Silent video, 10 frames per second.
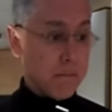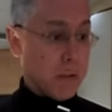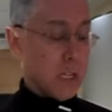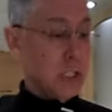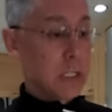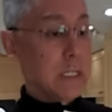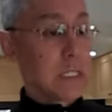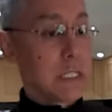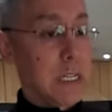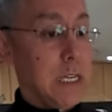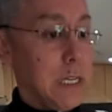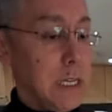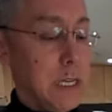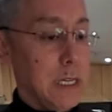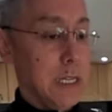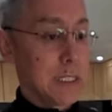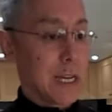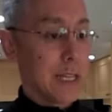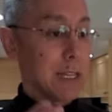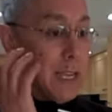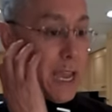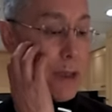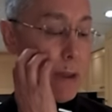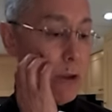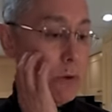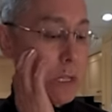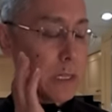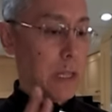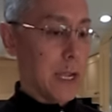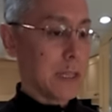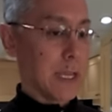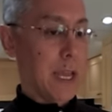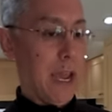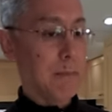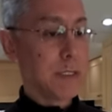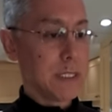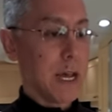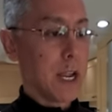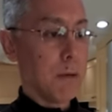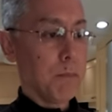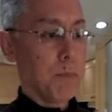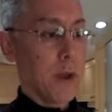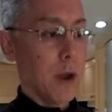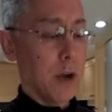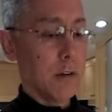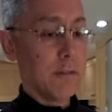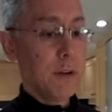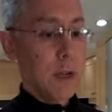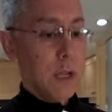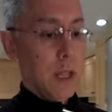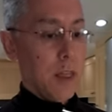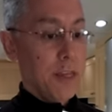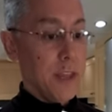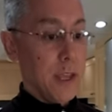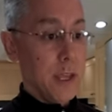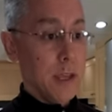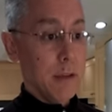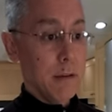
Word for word: As you can see inside the cab, I really like the cab setup of the